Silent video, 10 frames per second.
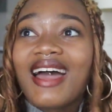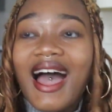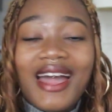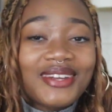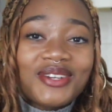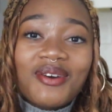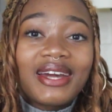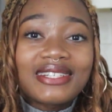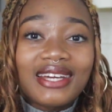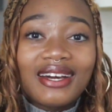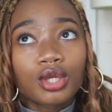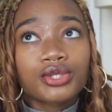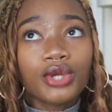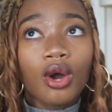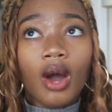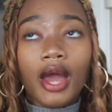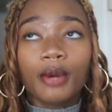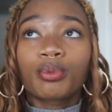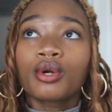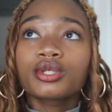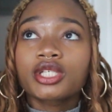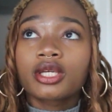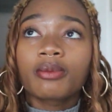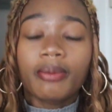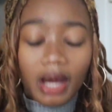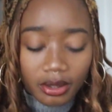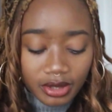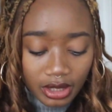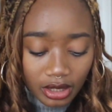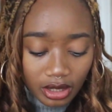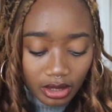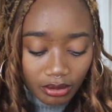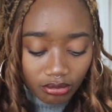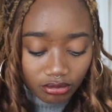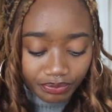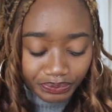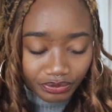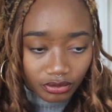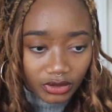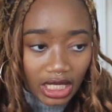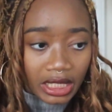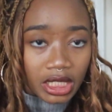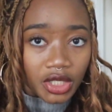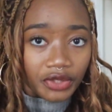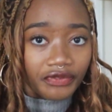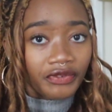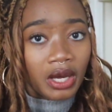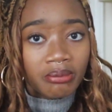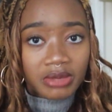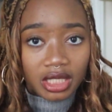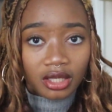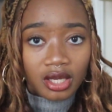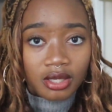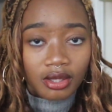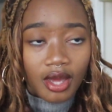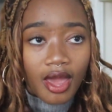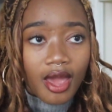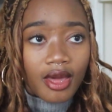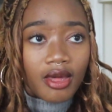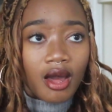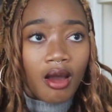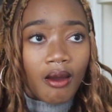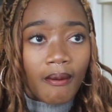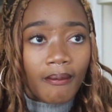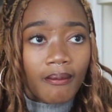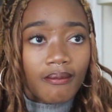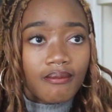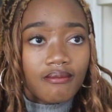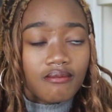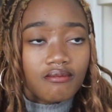had no idea. So I approached him about it and he confirmed it. And